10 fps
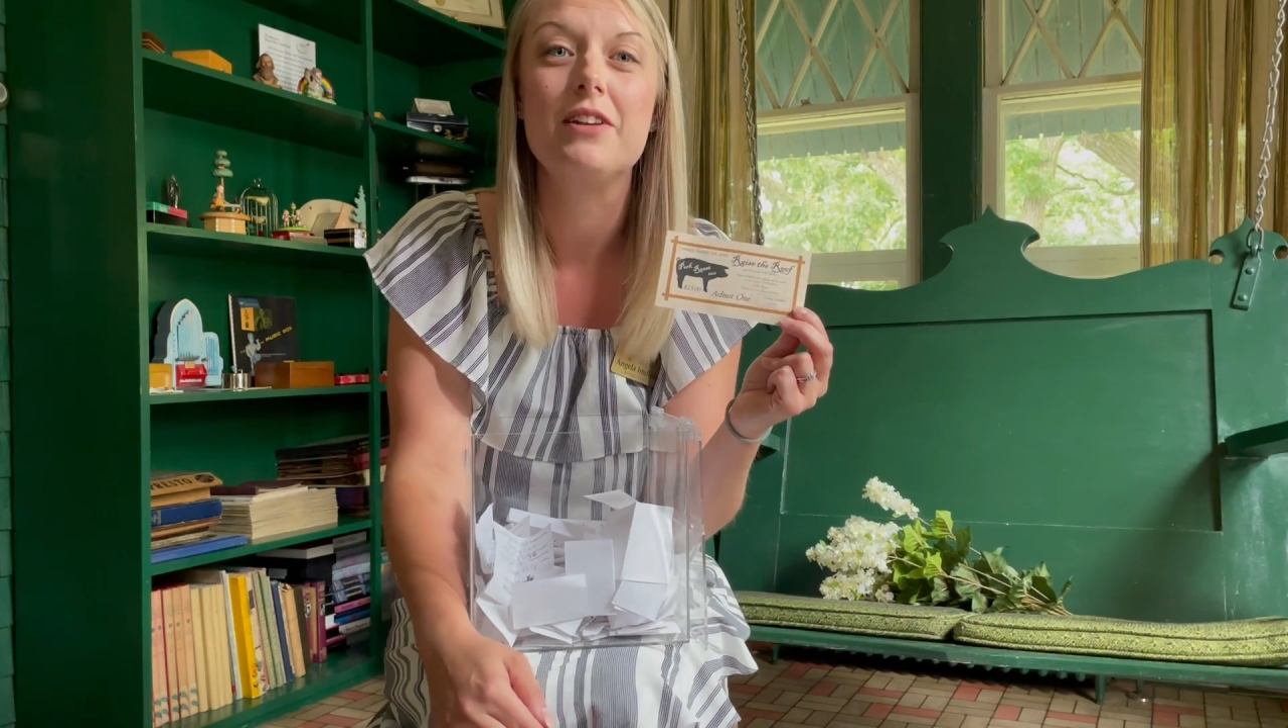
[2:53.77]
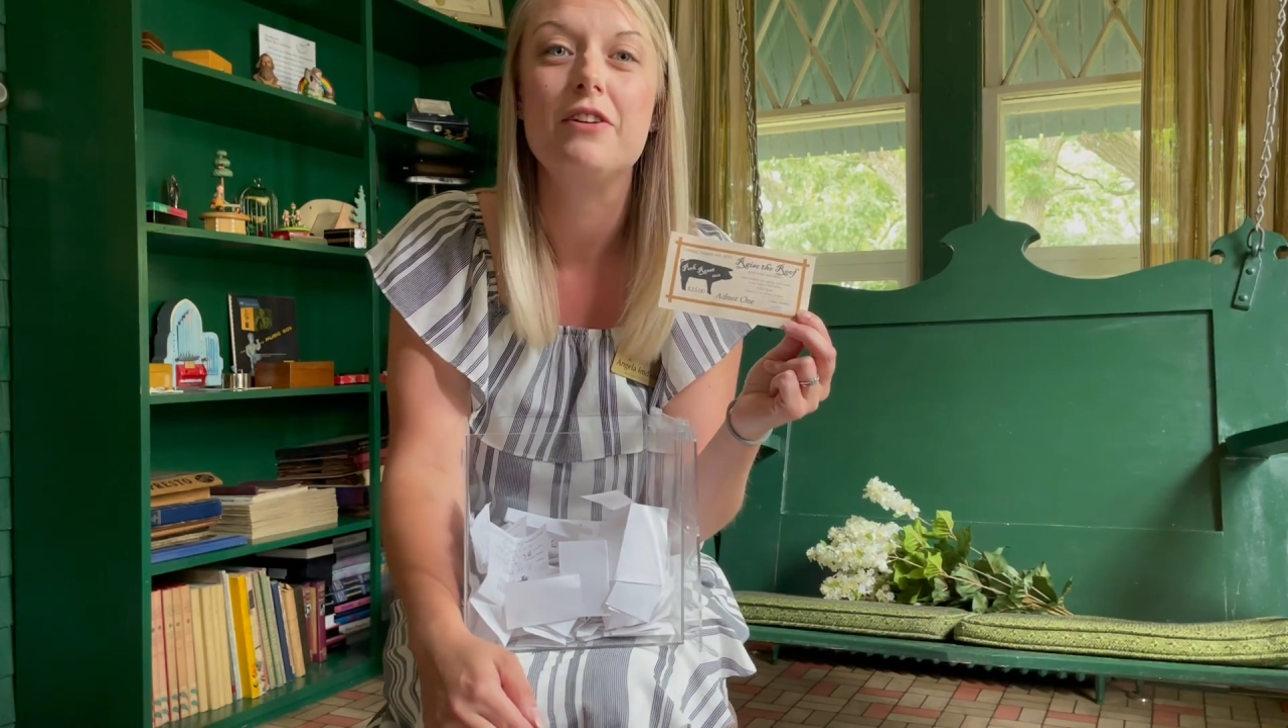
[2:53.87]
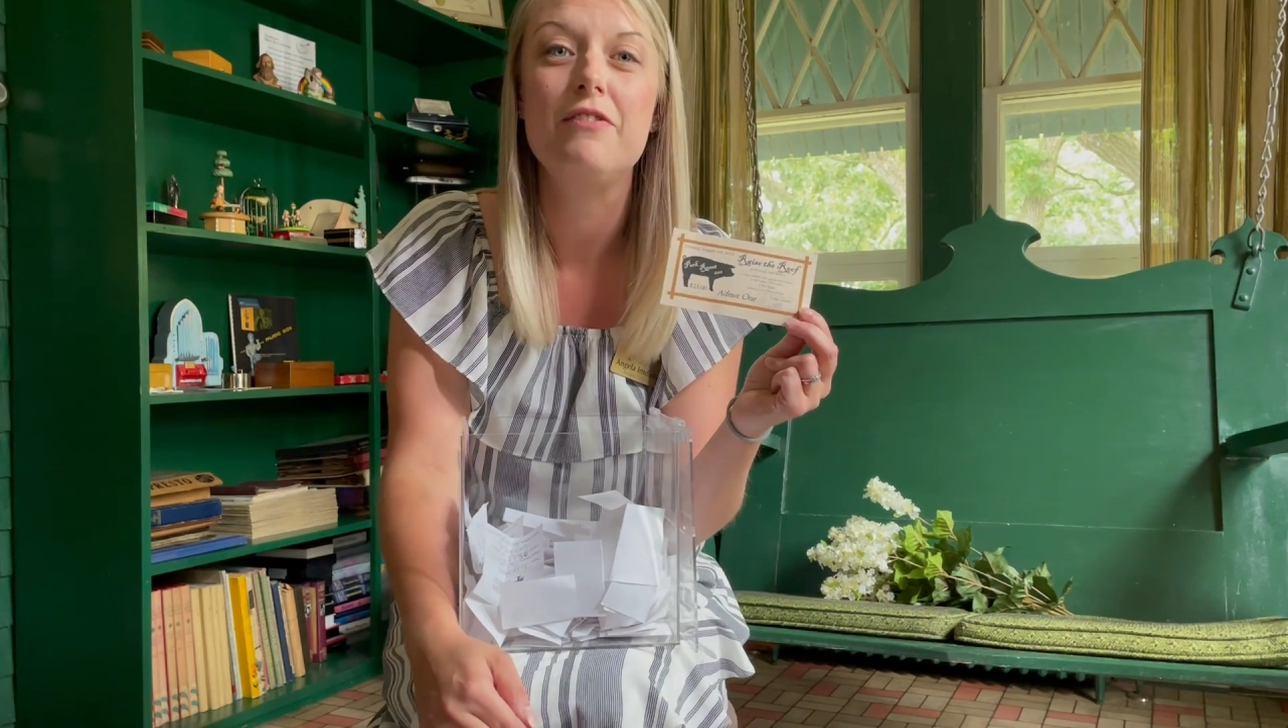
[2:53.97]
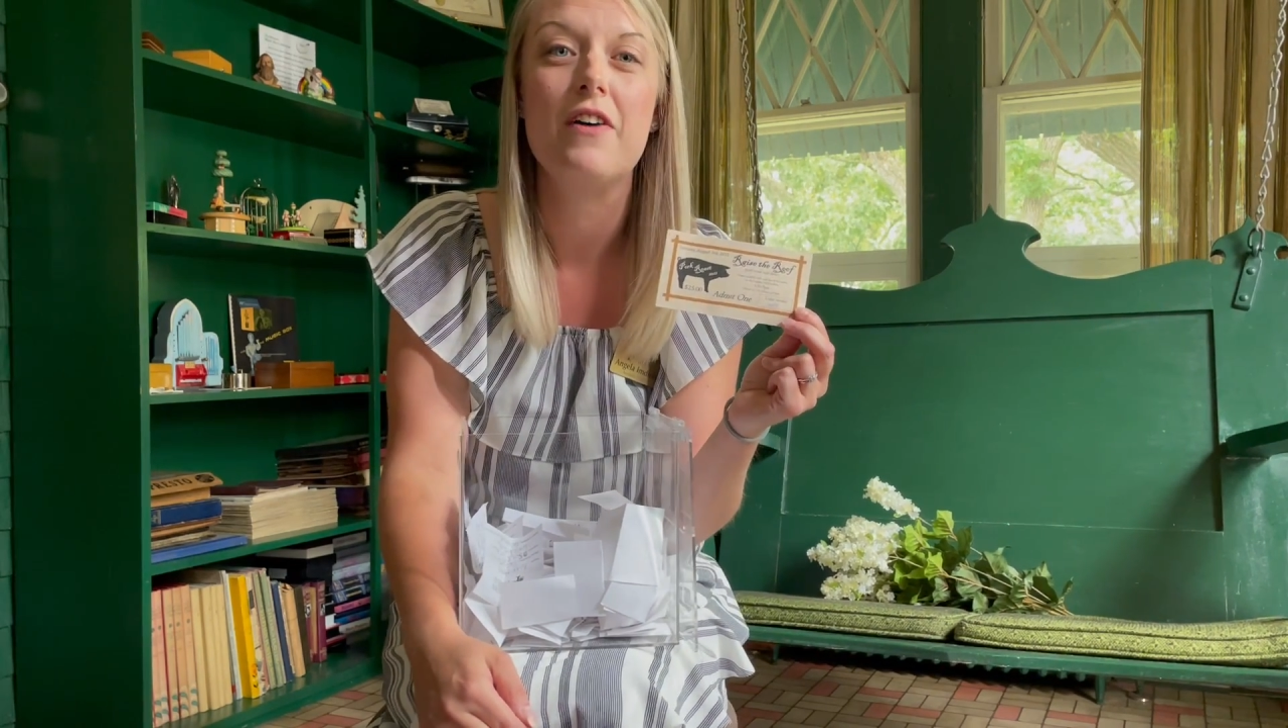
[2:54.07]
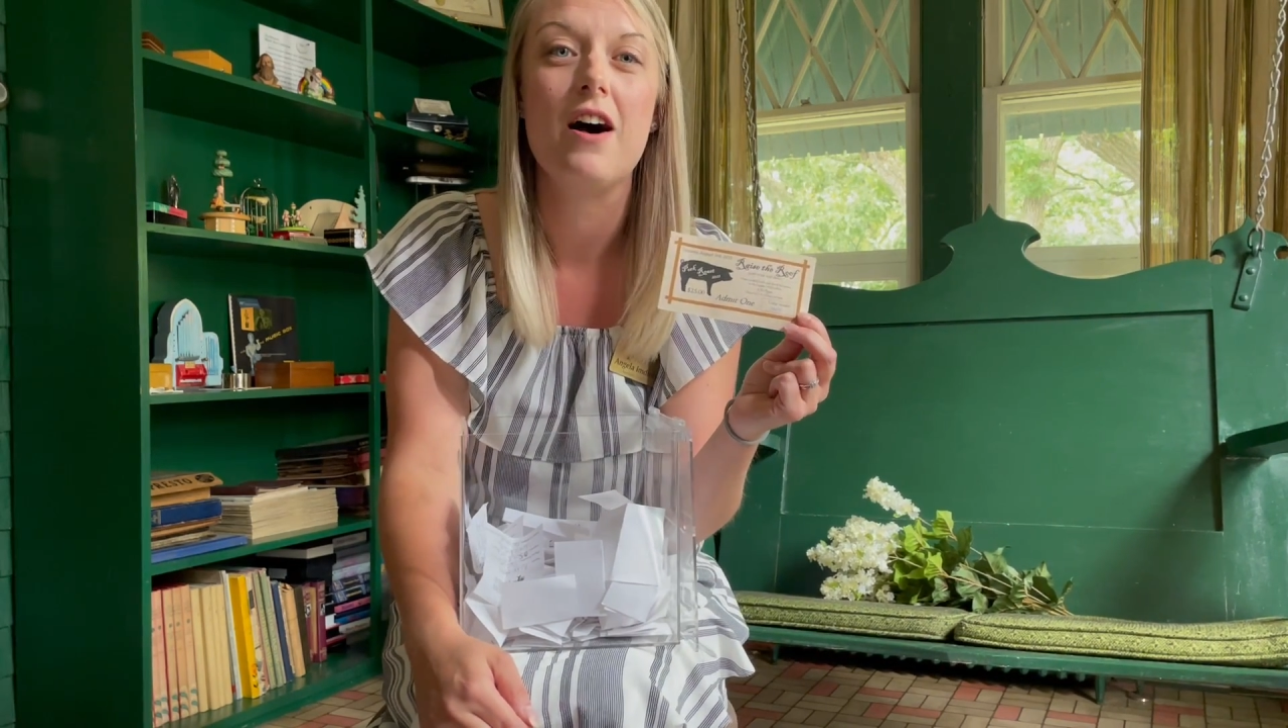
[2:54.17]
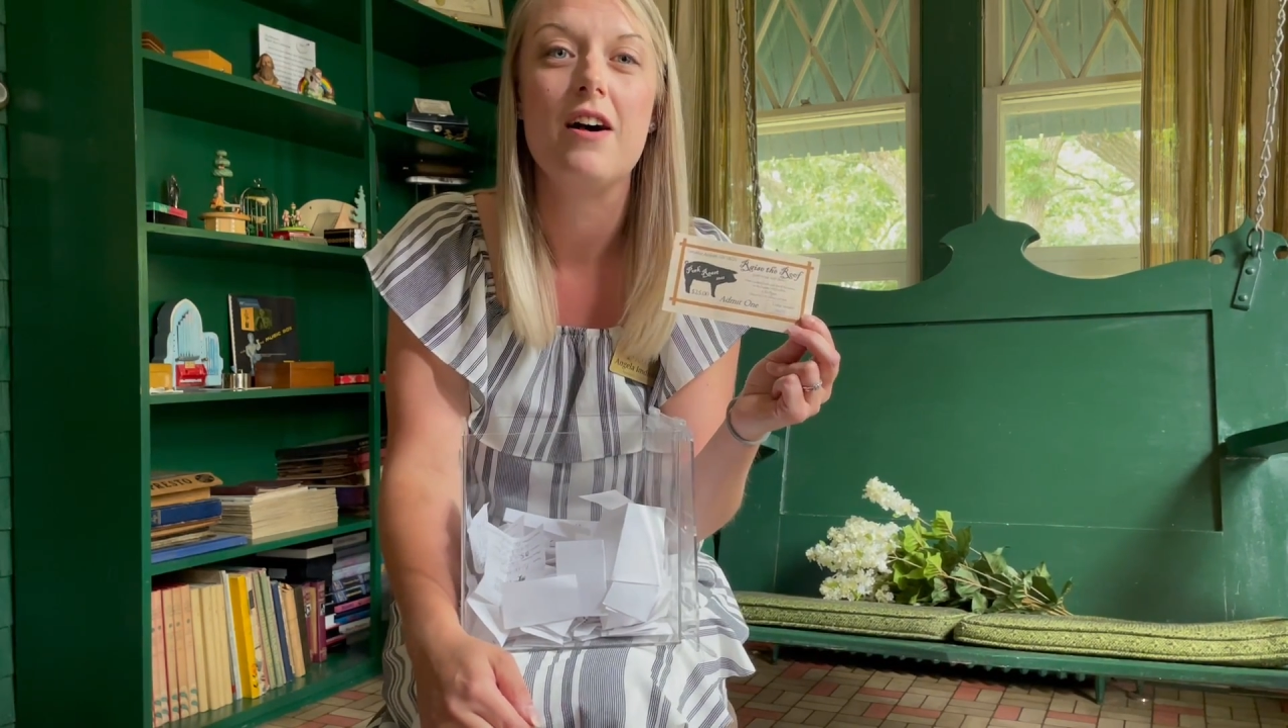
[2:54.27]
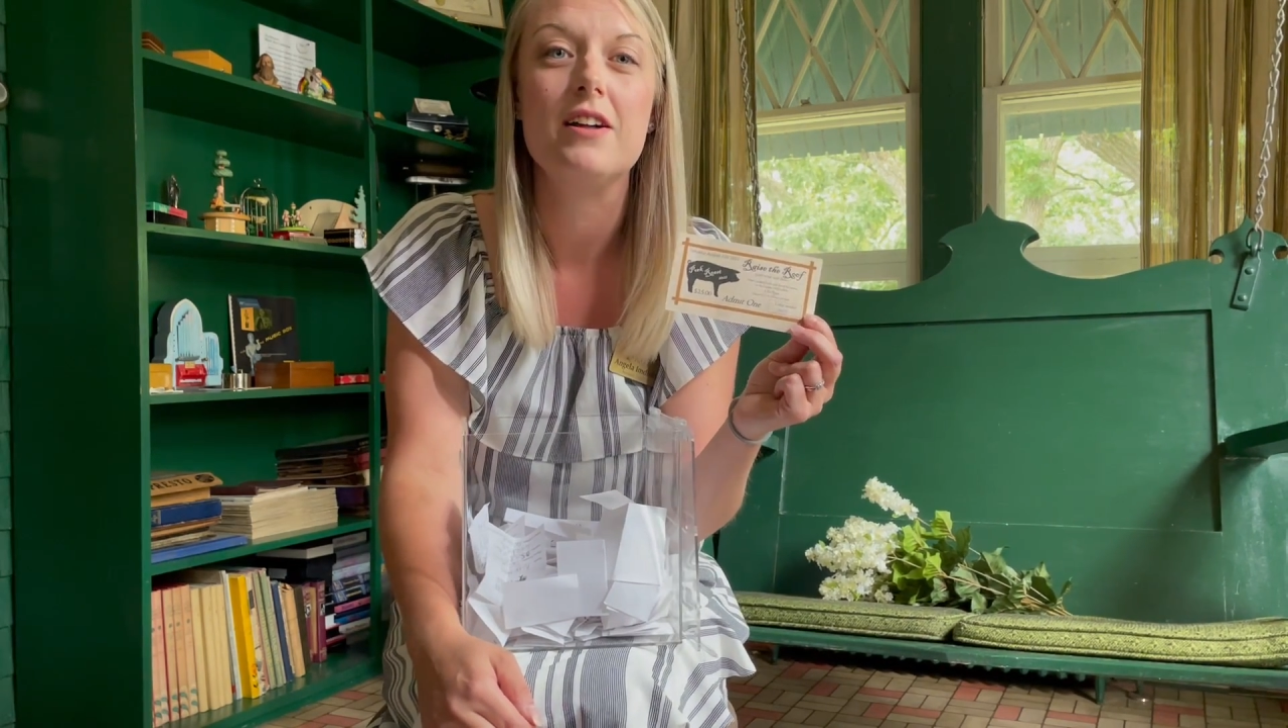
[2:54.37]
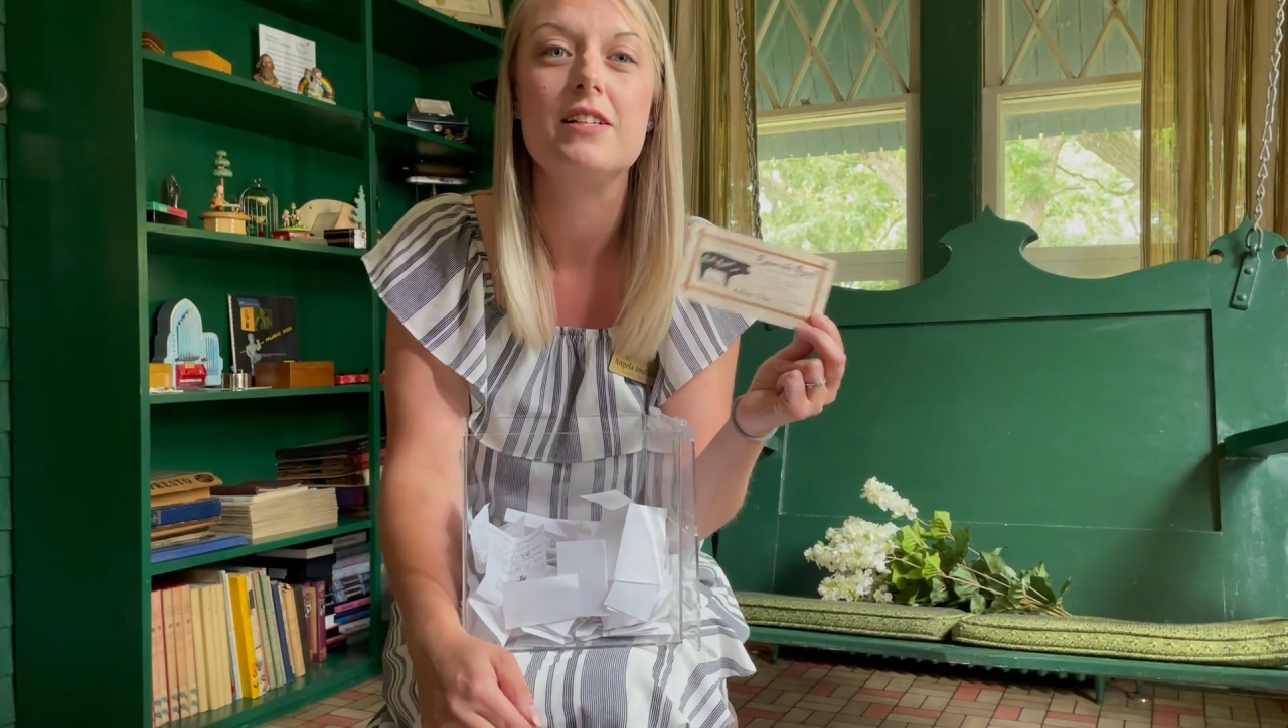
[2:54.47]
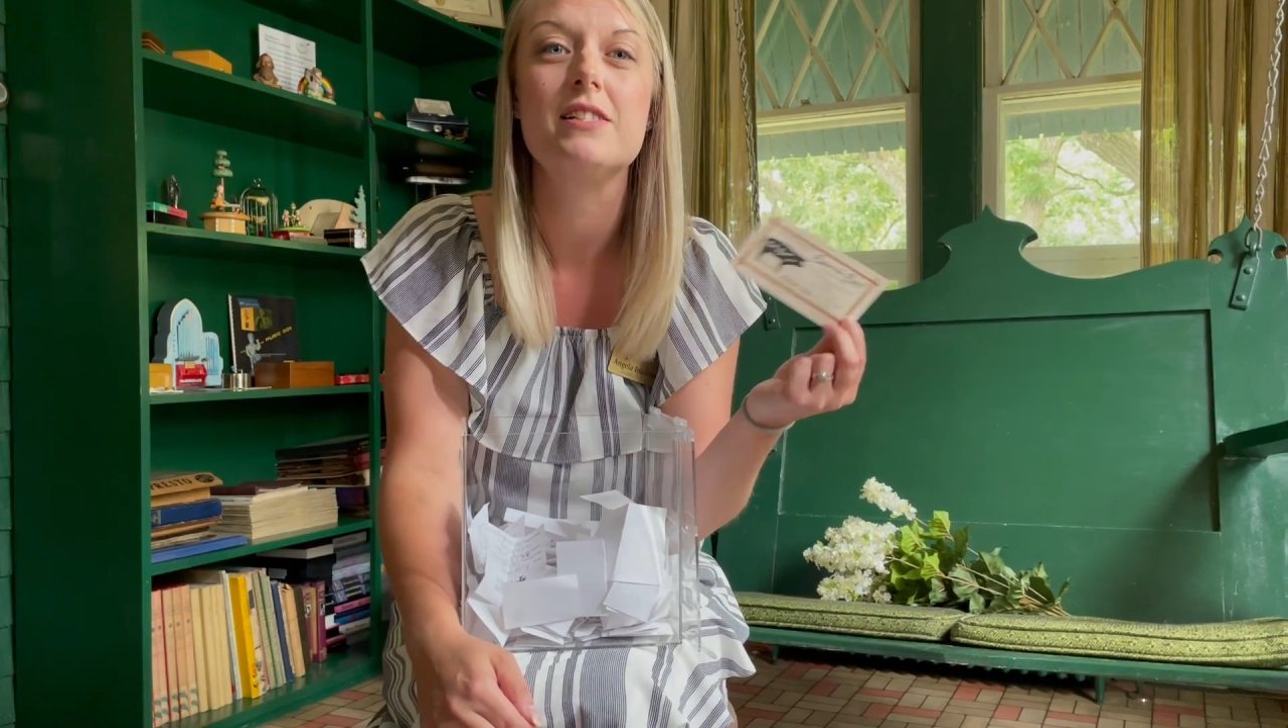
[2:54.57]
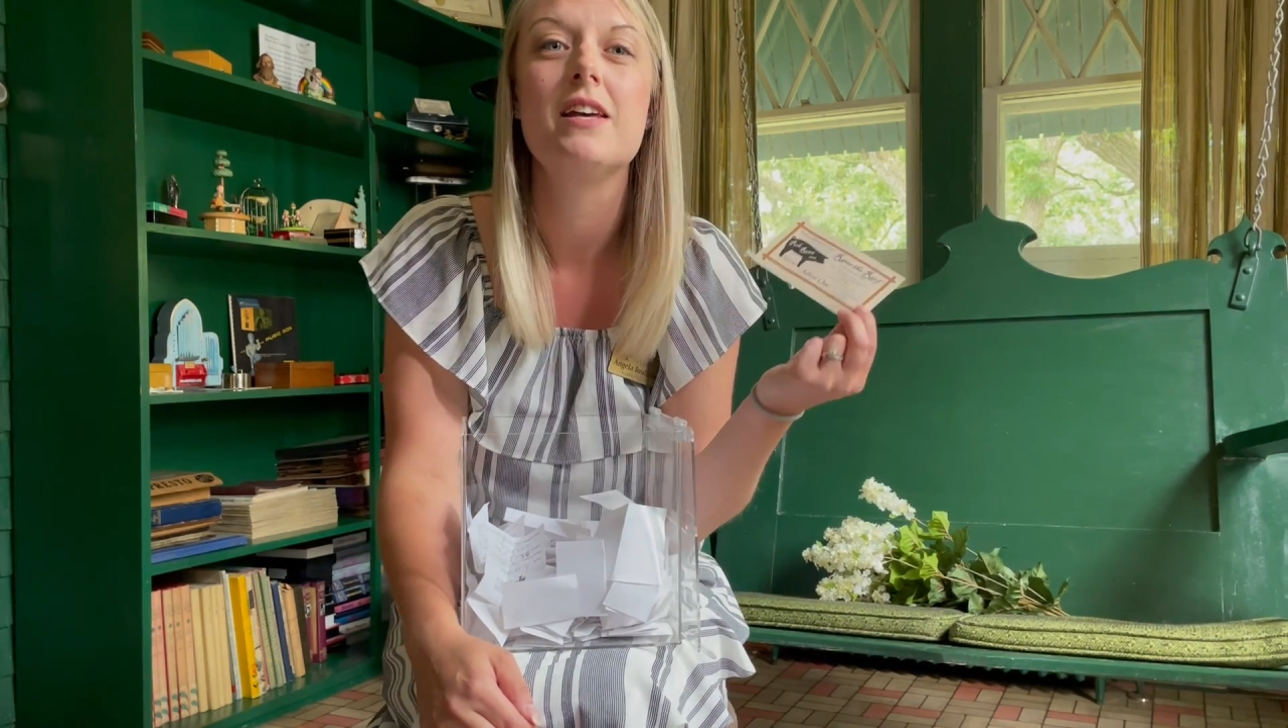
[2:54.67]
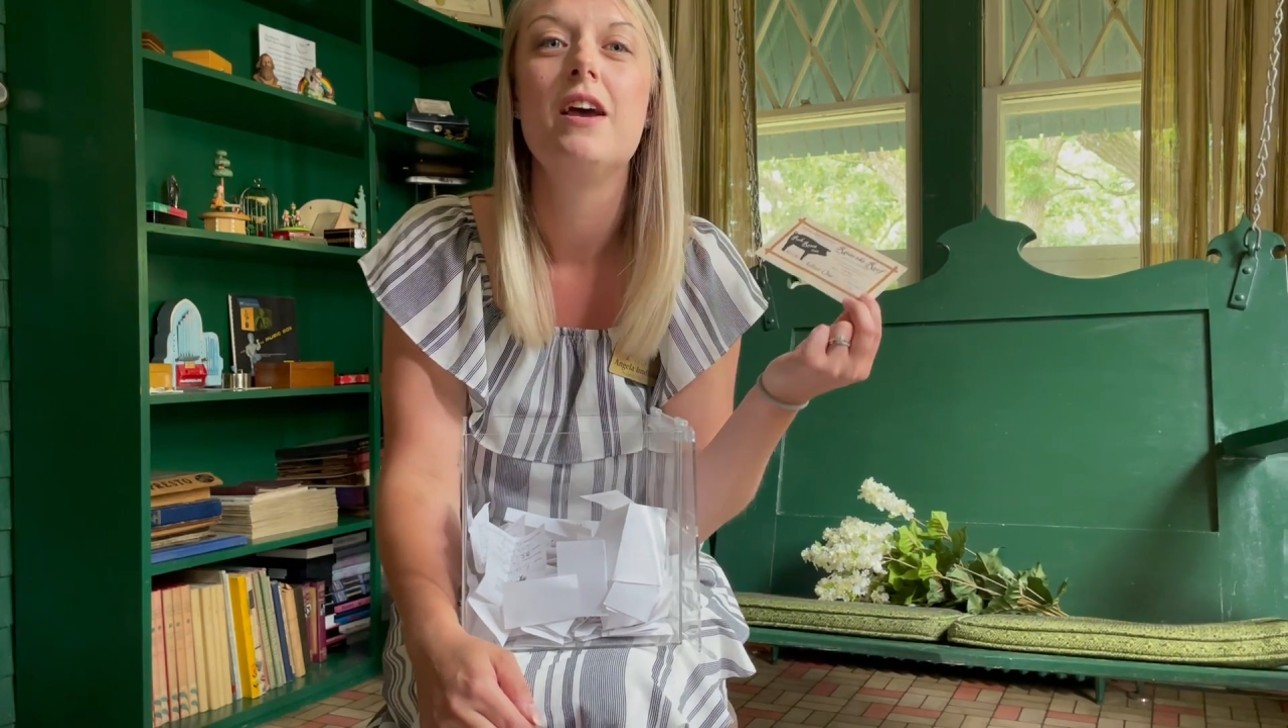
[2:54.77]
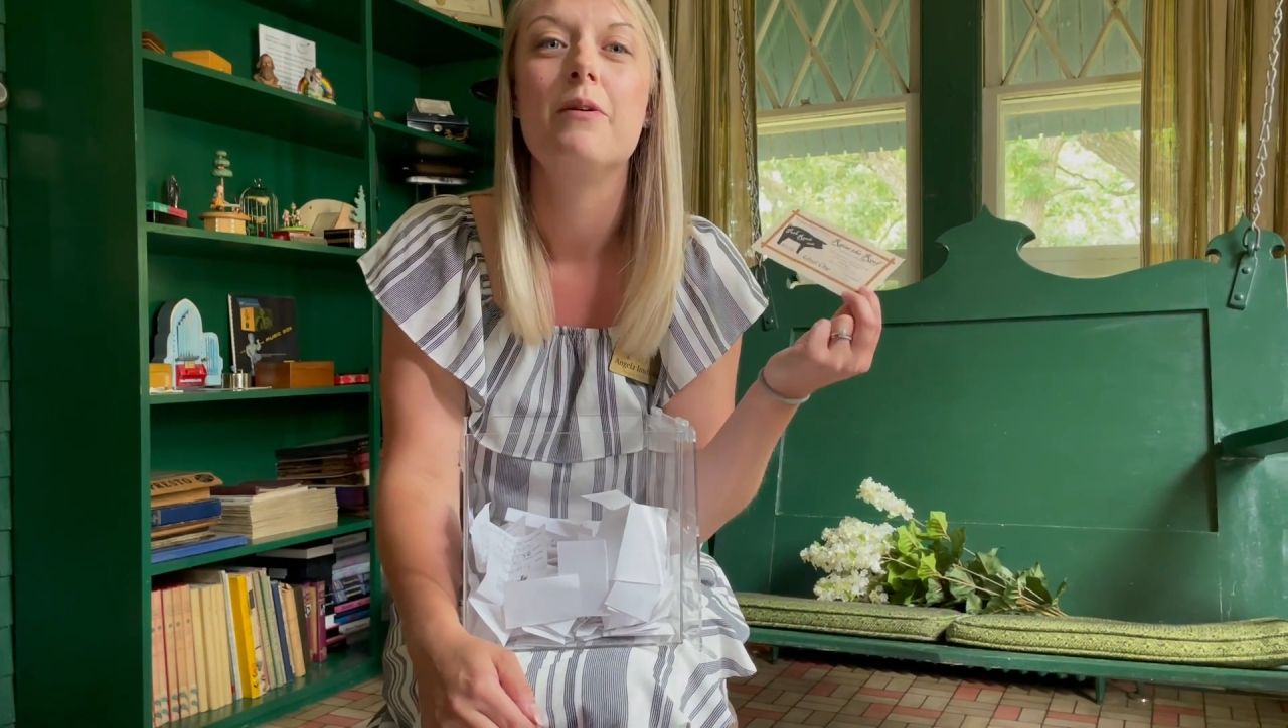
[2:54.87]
Little Falls.